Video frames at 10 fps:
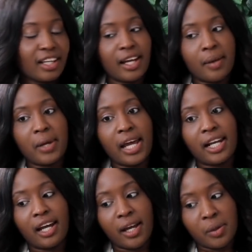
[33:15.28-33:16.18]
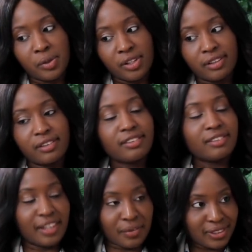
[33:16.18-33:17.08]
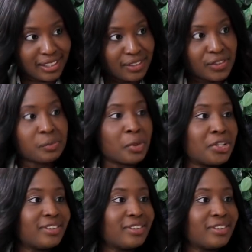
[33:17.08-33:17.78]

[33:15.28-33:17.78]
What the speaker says: And I will definitely respond.